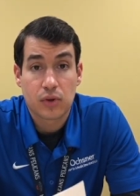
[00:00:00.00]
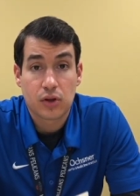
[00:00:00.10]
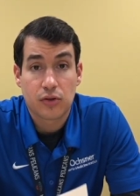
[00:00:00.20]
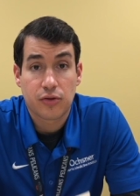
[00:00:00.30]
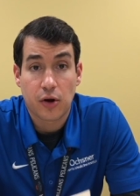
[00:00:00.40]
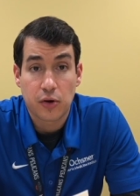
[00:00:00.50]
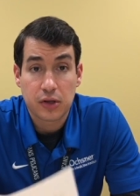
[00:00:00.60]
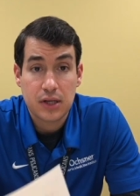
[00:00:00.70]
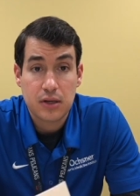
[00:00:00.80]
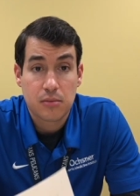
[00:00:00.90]

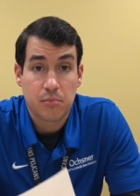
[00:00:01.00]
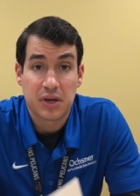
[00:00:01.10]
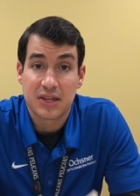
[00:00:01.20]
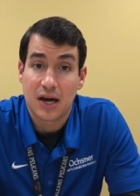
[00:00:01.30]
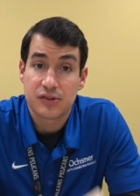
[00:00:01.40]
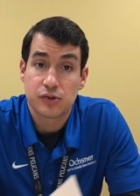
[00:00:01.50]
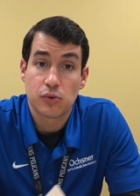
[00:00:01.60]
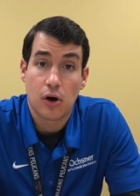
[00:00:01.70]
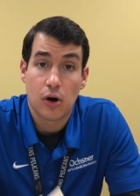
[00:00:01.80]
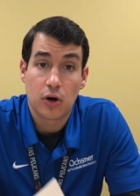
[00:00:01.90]
thoroughly, but not too
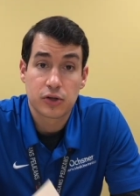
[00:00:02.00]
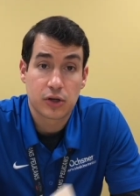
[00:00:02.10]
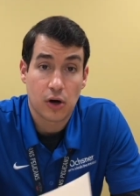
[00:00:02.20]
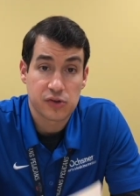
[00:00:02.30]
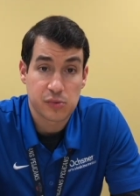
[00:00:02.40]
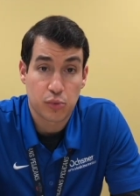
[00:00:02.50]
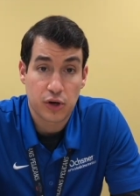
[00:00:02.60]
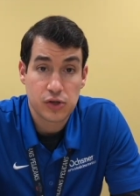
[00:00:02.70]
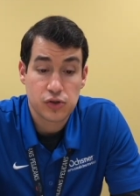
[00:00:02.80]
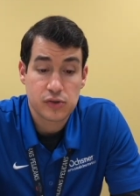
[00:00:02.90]
hard to cause
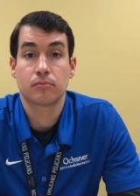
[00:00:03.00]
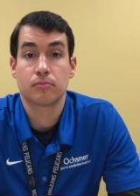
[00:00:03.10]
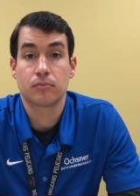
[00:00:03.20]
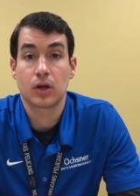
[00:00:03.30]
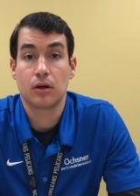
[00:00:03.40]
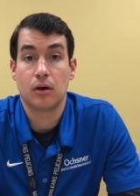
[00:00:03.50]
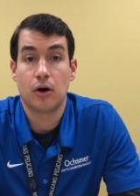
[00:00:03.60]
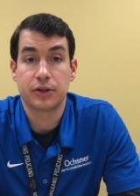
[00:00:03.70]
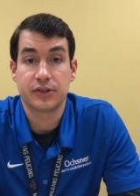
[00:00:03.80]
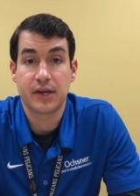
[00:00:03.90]
abrasions.
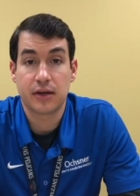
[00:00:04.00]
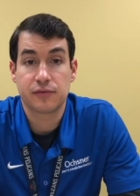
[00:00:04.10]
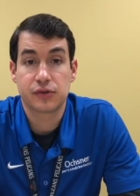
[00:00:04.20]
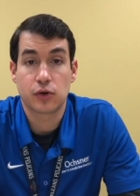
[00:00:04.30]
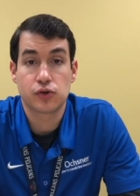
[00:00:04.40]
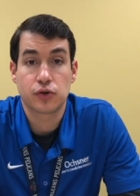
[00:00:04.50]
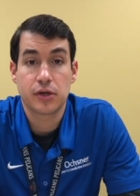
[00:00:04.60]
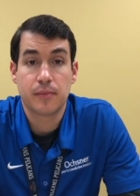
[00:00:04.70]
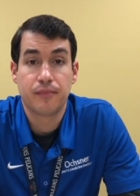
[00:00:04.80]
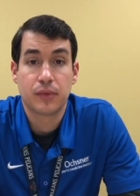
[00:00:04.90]
On the day of
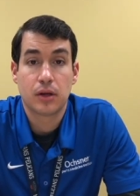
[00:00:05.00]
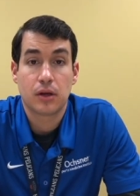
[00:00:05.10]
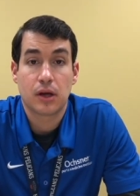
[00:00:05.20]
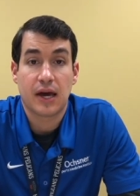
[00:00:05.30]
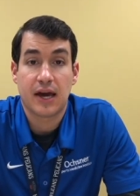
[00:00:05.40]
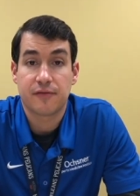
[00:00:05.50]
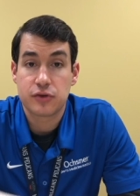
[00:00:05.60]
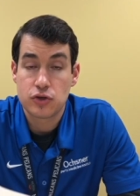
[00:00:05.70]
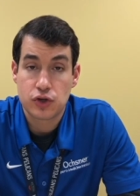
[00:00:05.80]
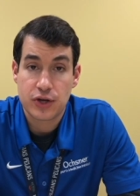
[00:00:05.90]
surgery, after
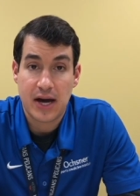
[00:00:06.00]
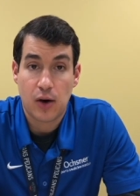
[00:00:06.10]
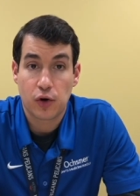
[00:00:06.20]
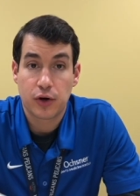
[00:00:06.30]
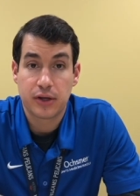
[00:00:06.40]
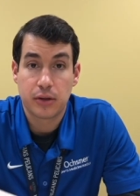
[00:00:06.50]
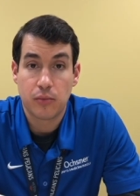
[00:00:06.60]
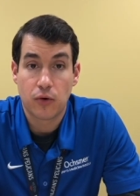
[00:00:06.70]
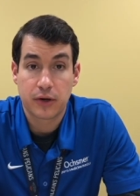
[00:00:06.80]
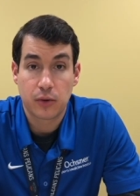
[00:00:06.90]
you shower in the
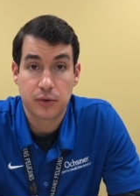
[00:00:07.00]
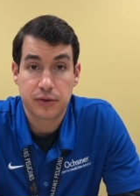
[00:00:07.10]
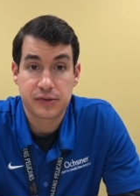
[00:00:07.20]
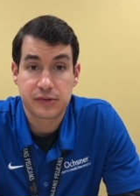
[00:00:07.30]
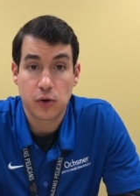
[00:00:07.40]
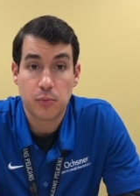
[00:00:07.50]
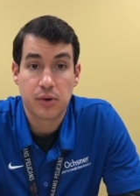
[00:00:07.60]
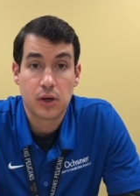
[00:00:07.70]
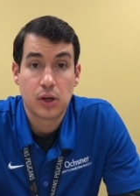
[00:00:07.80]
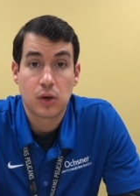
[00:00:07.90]
morning with the soap,
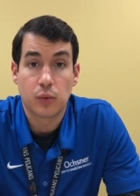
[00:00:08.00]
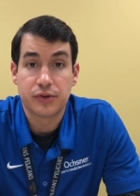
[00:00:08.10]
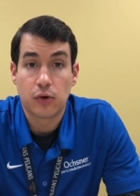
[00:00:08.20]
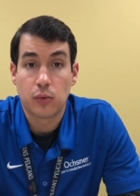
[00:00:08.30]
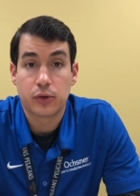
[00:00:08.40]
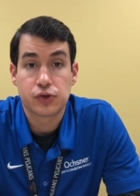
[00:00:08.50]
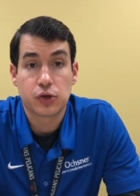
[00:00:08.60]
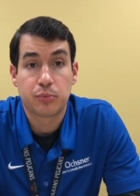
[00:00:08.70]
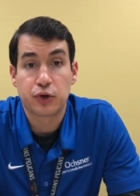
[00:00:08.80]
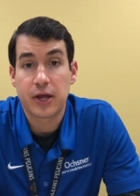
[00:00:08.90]
we don't want you to
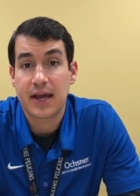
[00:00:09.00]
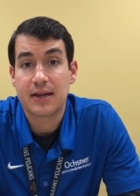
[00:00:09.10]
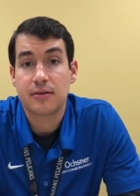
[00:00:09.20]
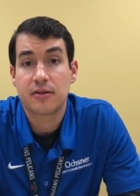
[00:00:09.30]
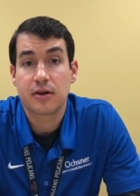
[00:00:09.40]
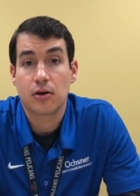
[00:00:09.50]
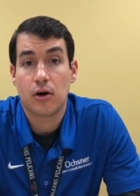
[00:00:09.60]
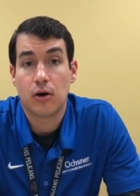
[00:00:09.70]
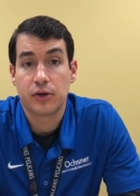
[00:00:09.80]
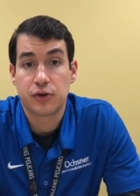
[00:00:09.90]
put anything
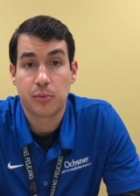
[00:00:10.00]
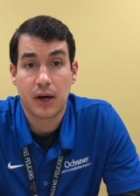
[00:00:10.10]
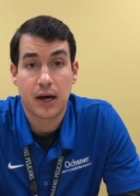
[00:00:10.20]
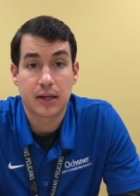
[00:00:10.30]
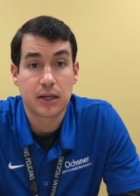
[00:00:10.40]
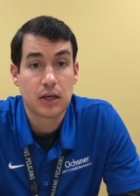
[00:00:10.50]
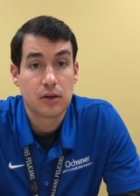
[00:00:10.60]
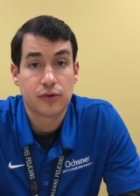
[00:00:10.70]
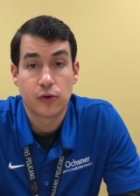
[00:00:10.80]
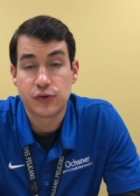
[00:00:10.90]
on your body.
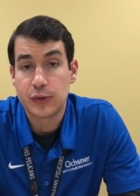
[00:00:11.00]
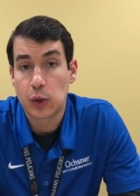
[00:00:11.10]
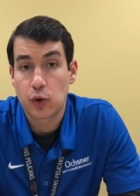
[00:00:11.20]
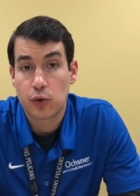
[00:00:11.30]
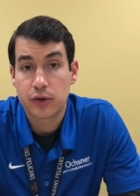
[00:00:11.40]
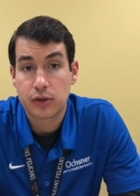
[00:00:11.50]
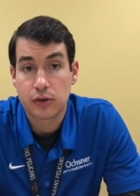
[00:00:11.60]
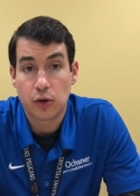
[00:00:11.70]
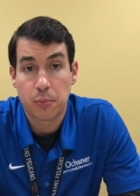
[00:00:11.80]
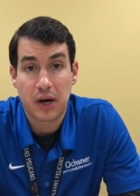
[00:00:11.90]
No deodorant,
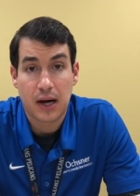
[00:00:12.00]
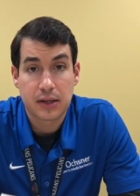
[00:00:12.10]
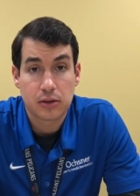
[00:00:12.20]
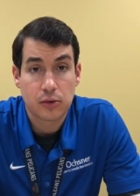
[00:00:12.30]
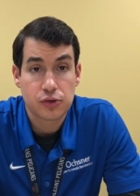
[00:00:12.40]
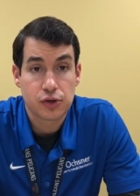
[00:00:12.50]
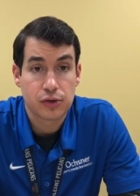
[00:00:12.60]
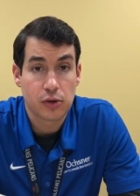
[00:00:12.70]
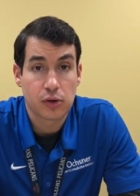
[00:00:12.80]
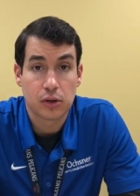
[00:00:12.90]
no body lotion,
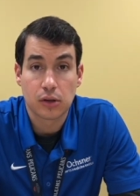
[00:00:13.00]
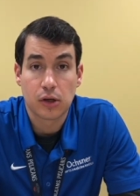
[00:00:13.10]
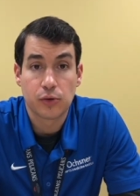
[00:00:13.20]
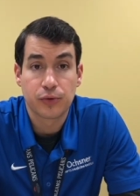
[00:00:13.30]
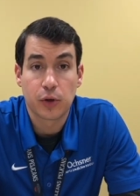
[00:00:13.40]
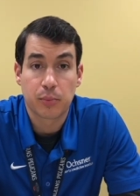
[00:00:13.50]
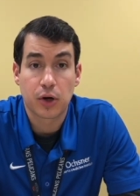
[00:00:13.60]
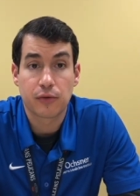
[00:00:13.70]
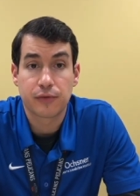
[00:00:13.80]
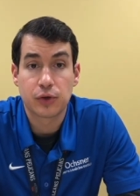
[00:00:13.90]
no cologne, no
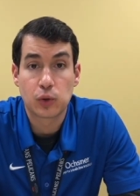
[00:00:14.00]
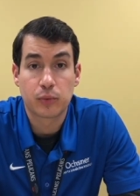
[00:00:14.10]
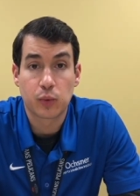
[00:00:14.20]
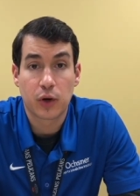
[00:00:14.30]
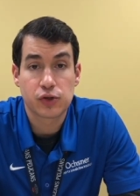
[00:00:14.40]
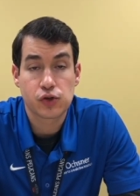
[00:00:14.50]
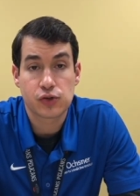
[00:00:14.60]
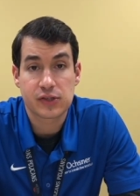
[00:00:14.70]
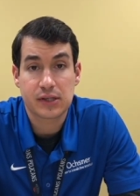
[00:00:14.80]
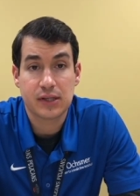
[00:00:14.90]
perfume. We want your
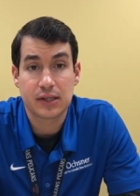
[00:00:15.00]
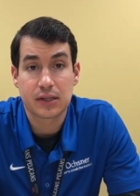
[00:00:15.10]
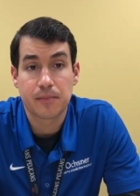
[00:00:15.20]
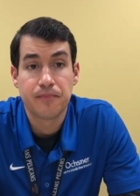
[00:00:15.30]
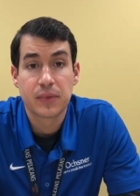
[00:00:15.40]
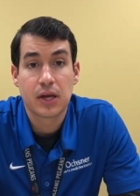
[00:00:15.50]
skin